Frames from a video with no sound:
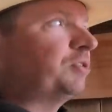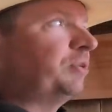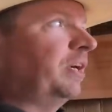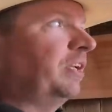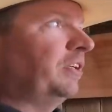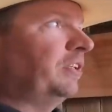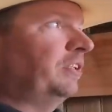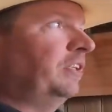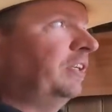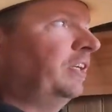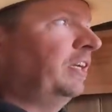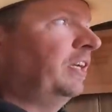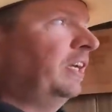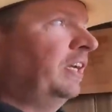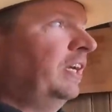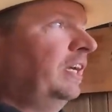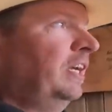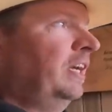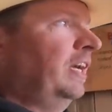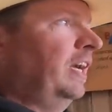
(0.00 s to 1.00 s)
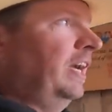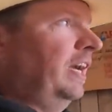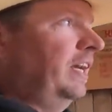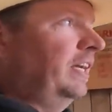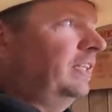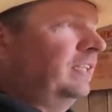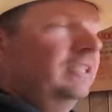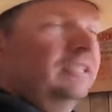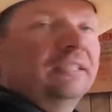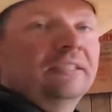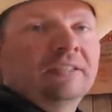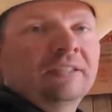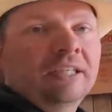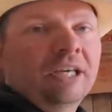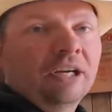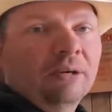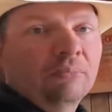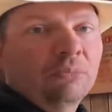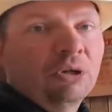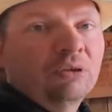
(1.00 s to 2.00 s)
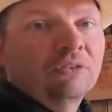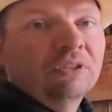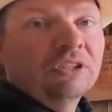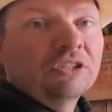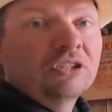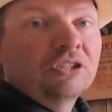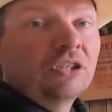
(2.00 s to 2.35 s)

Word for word: trailer, and get them moving.